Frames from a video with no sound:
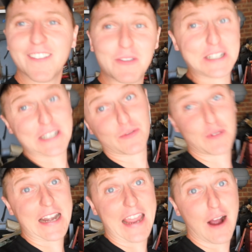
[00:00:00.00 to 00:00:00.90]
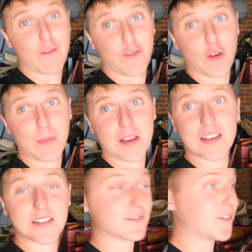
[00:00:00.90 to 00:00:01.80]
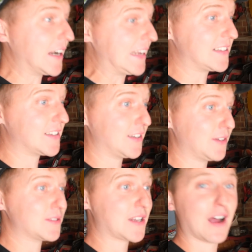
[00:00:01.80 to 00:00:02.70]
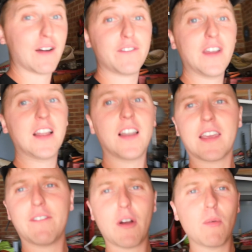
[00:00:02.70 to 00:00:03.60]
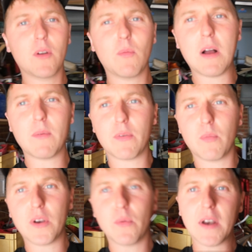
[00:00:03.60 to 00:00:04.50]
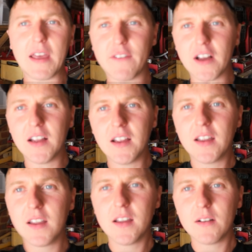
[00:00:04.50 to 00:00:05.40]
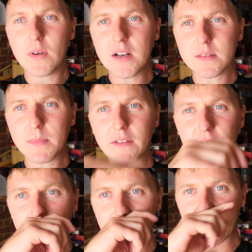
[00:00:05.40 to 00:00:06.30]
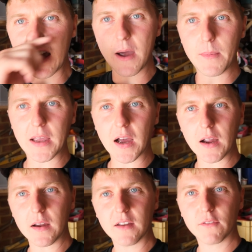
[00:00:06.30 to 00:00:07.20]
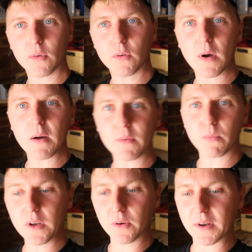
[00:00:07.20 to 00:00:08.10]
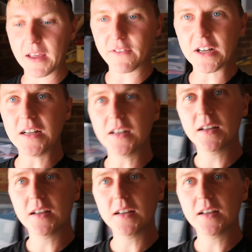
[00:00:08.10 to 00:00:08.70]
which is really helpful, because if I need to do stuff, like if I want to work with wood or whatever, why is my face? There we go. If I want to work with wood or whatever,